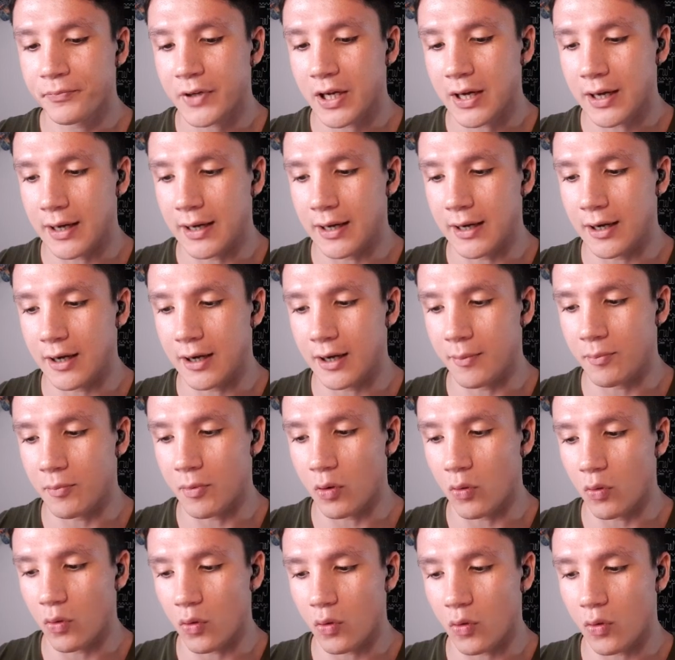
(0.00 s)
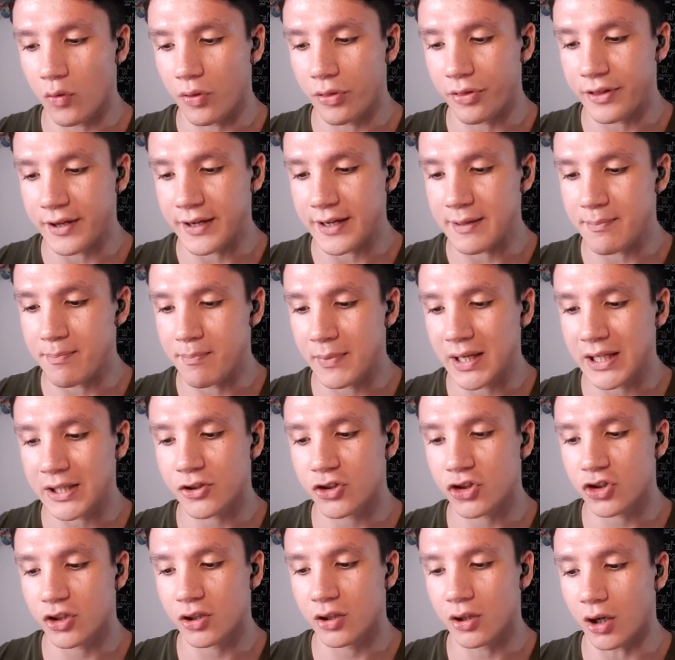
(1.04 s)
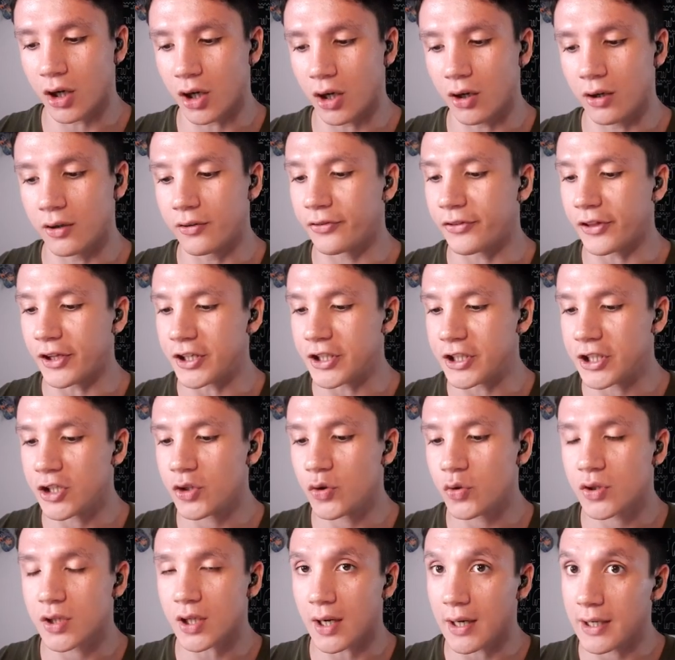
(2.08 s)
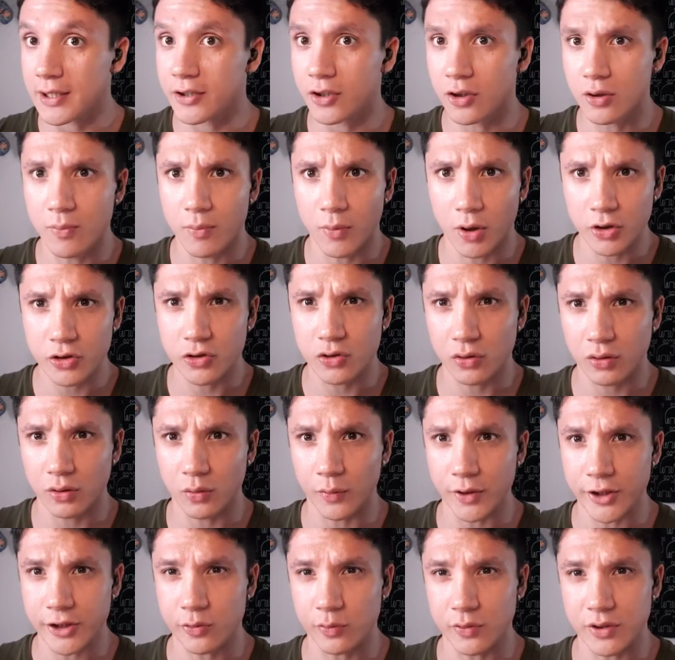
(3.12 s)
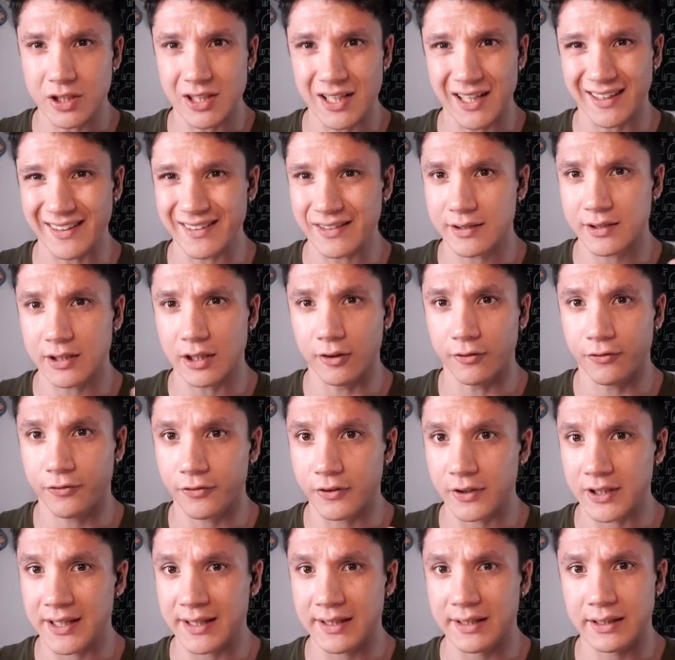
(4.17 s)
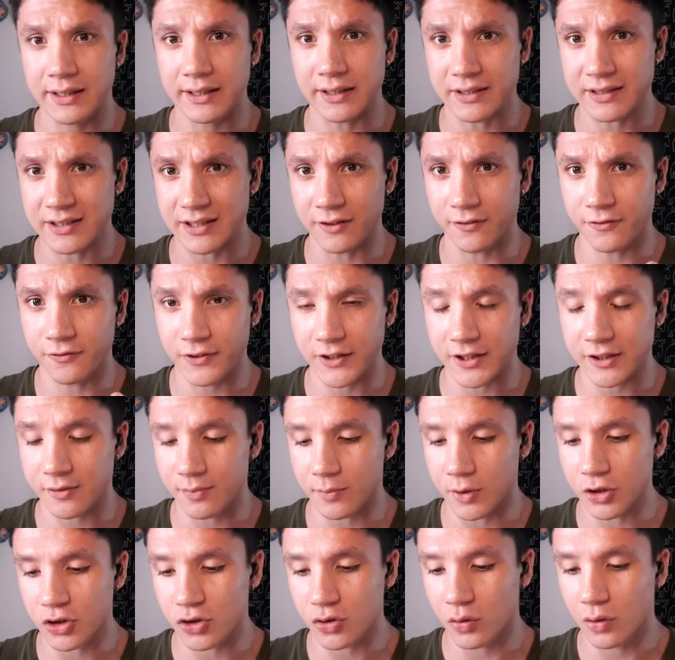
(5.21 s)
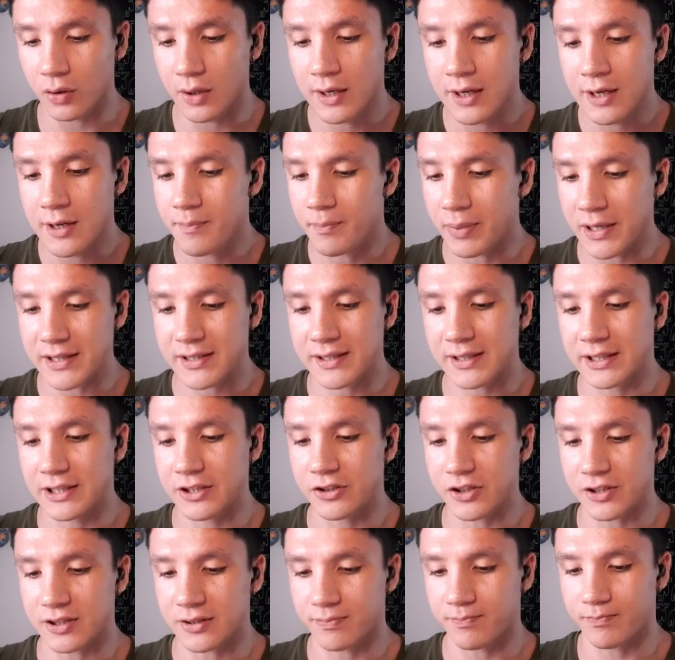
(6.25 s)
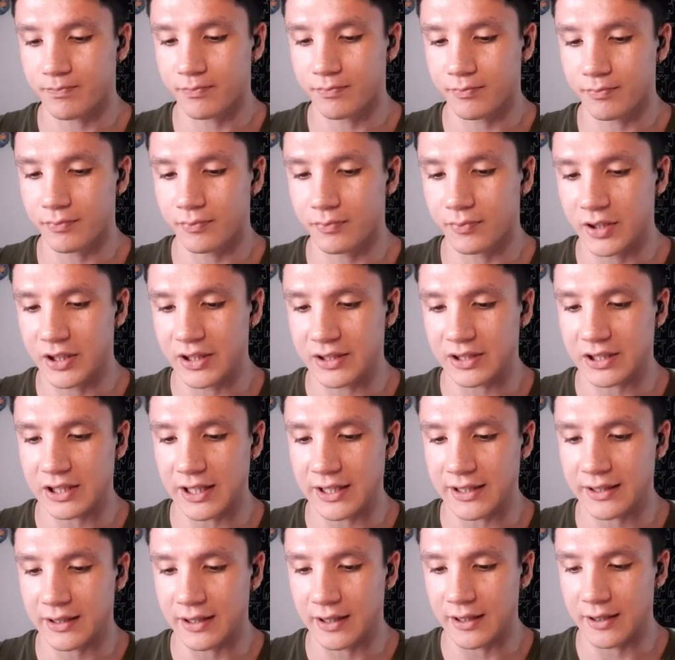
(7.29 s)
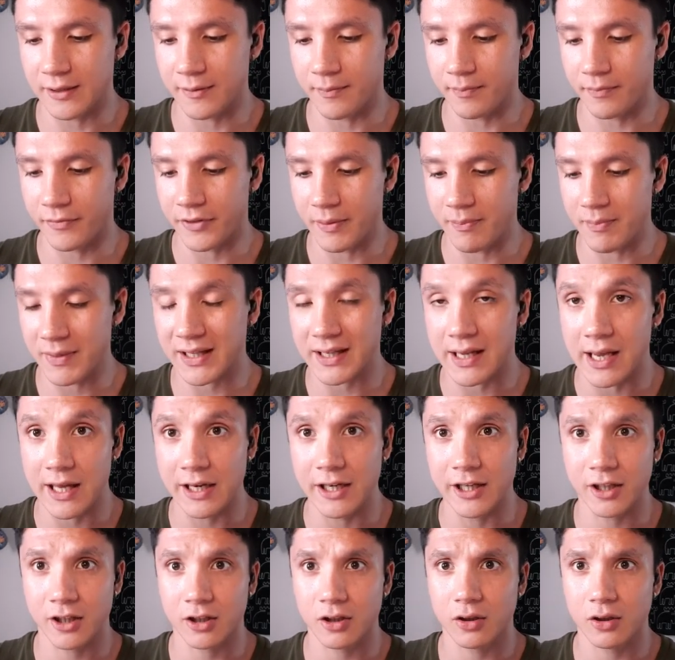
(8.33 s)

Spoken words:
the mention of the new Titan module, which was like a self-healing, a self-fix module. Basically just is like the mechanic